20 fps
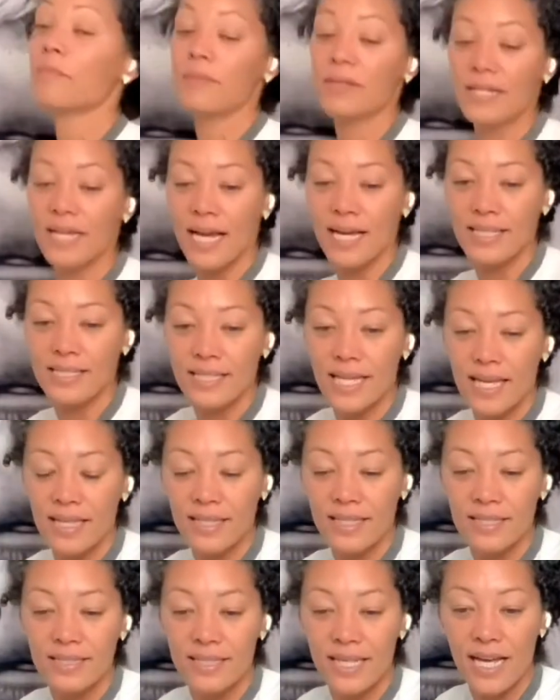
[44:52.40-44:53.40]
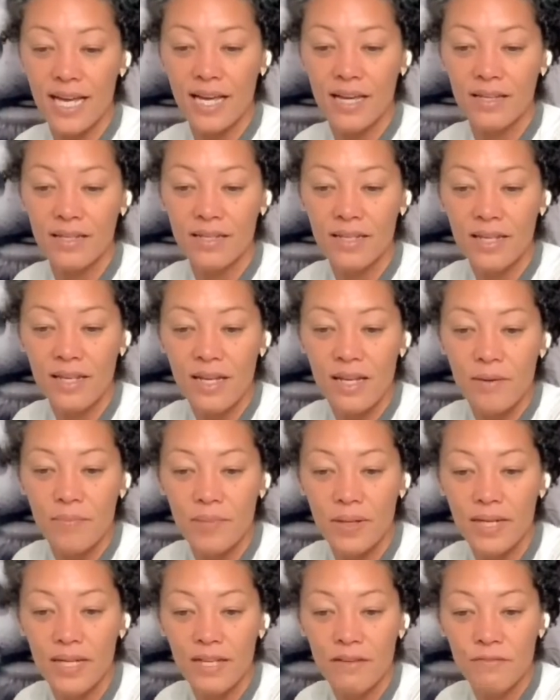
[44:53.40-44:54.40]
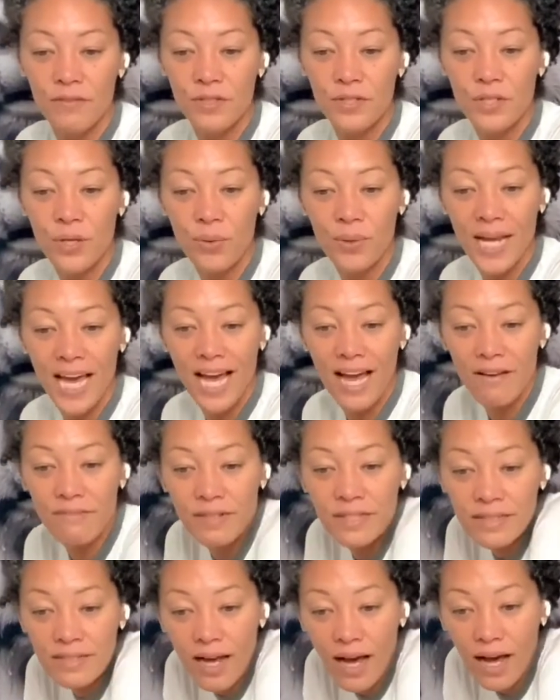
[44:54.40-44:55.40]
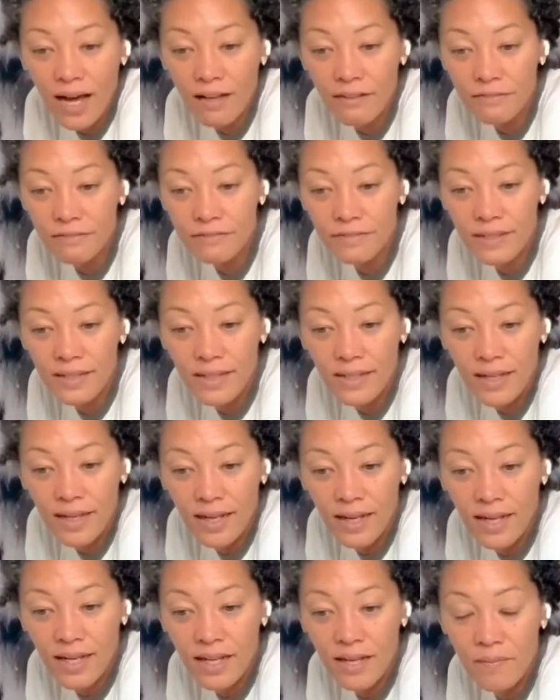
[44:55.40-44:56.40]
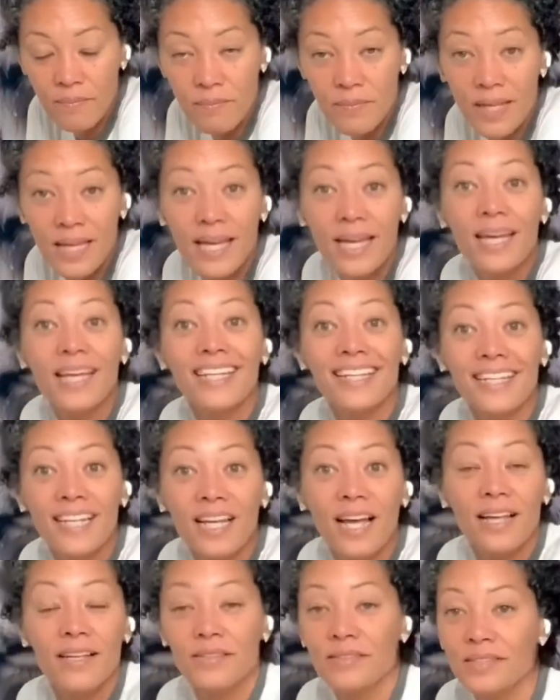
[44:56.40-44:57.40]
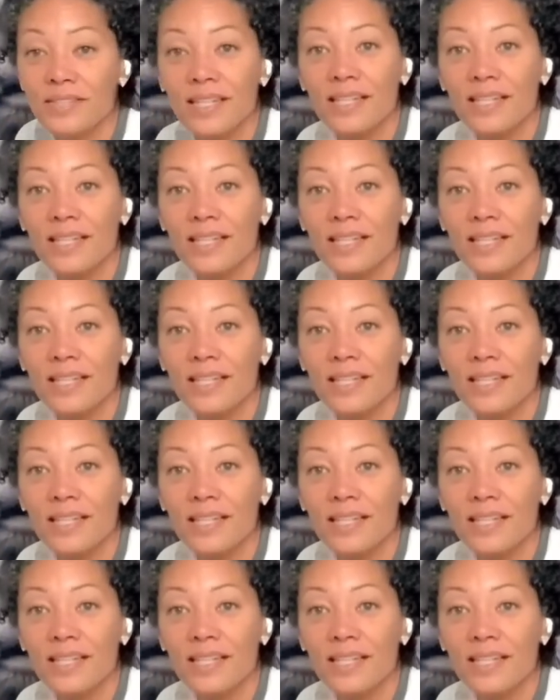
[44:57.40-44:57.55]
exhaling down. But if you don't have enough, I was like,